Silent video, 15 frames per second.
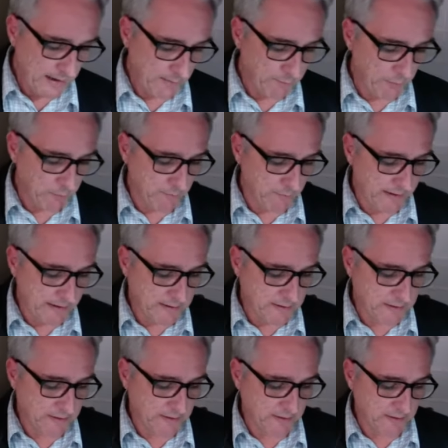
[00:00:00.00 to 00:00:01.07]
Problem
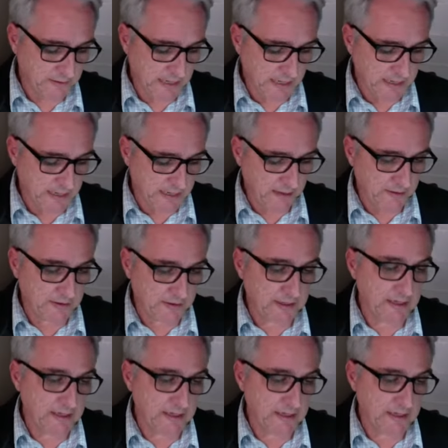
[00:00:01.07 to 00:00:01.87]
8 taking us